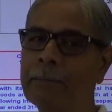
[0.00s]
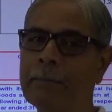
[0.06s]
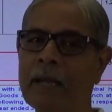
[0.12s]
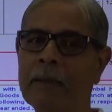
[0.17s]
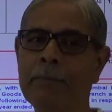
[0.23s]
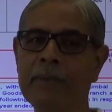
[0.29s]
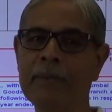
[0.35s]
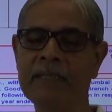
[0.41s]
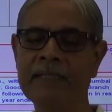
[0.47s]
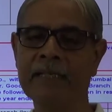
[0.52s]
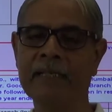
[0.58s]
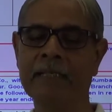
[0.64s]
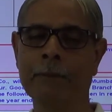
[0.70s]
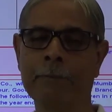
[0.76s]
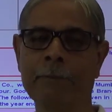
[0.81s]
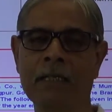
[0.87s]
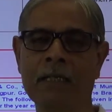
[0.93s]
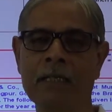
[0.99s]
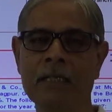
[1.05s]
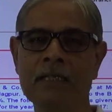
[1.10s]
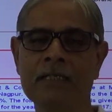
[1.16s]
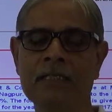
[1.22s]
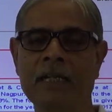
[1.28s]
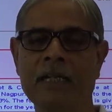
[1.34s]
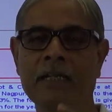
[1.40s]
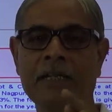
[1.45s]
by missing number
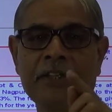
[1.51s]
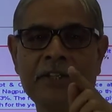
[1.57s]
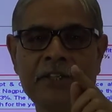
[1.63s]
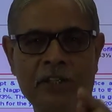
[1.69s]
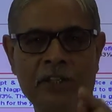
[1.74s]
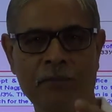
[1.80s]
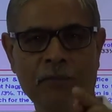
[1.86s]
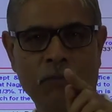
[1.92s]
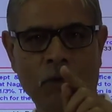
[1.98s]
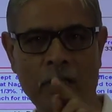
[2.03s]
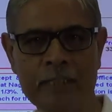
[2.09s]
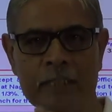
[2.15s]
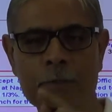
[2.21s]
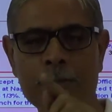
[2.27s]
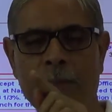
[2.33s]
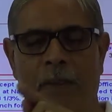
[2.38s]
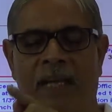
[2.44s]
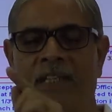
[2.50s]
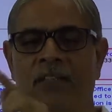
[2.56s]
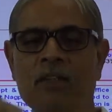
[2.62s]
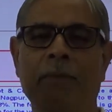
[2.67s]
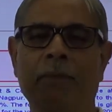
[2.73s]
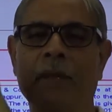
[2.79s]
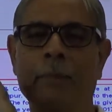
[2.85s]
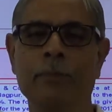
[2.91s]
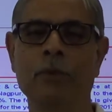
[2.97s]
is an invoice price
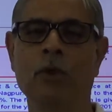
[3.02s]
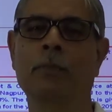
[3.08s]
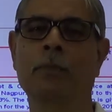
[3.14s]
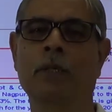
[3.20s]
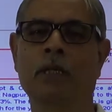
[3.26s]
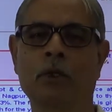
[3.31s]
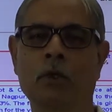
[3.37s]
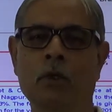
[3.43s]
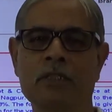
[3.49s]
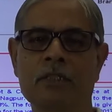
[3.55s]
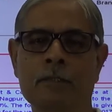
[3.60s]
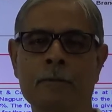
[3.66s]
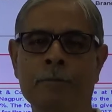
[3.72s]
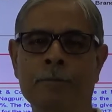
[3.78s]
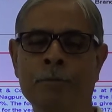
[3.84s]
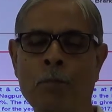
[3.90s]
of abnormal loss.